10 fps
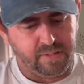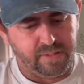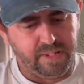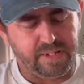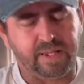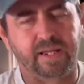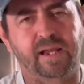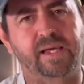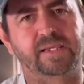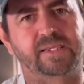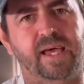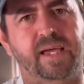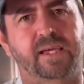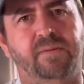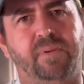Let that glaze
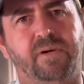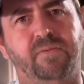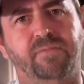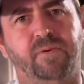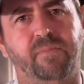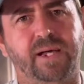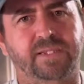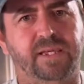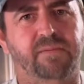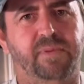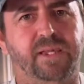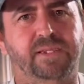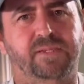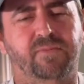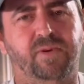tack up on them for about 10
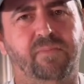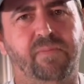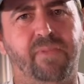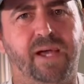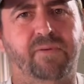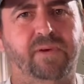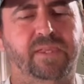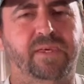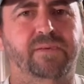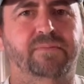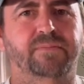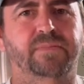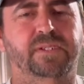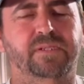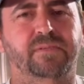minutes, and we'll be back with you.
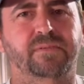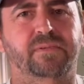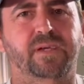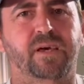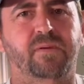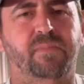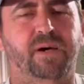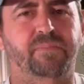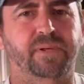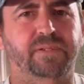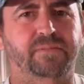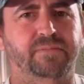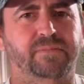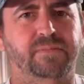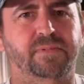Cut them up and
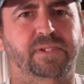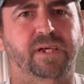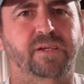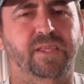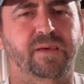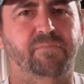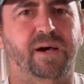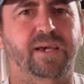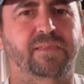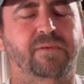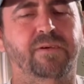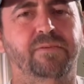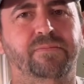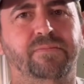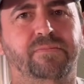show you that bite through
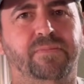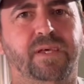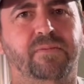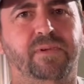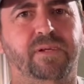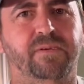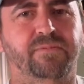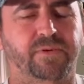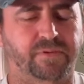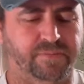that we're looking for.